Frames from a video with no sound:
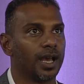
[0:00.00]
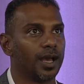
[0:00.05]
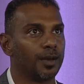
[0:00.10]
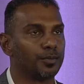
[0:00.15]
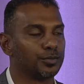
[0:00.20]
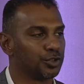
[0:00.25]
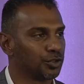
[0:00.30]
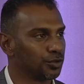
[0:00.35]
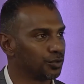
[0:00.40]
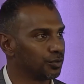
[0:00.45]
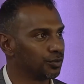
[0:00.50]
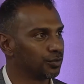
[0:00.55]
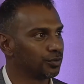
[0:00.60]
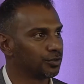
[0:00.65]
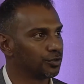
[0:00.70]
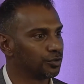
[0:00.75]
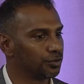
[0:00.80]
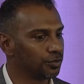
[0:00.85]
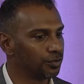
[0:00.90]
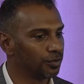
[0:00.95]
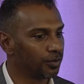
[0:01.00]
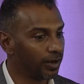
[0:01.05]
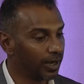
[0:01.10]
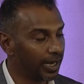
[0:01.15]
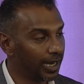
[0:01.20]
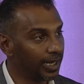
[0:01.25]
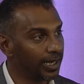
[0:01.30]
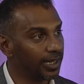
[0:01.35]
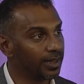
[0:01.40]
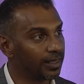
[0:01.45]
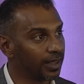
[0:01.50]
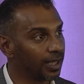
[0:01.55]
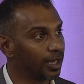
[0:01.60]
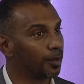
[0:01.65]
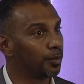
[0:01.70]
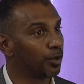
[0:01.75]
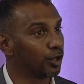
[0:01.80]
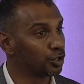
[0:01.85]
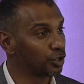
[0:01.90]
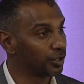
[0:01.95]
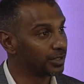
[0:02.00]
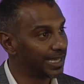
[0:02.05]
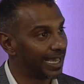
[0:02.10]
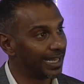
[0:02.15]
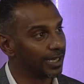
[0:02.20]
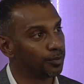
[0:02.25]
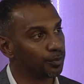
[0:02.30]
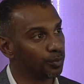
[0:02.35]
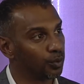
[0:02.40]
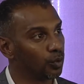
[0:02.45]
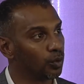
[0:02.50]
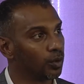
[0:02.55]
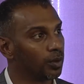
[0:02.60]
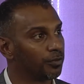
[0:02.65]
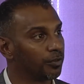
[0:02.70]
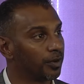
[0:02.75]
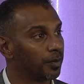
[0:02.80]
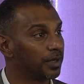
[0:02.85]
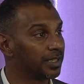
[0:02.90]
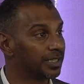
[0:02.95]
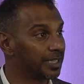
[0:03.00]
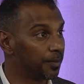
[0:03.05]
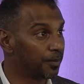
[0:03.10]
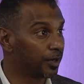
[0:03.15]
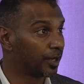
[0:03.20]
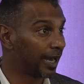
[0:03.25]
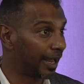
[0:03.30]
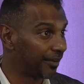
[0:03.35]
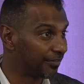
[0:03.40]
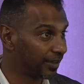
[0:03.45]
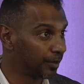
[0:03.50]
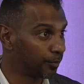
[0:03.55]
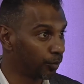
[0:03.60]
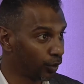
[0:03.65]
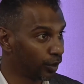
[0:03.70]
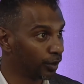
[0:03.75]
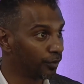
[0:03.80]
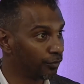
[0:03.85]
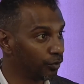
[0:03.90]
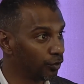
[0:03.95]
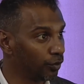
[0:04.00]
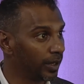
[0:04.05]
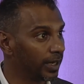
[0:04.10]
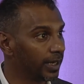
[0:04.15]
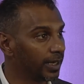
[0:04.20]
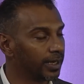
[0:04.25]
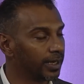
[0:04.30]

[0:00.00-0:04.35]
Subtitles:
to really think about your talent pool from a demographic point of view and an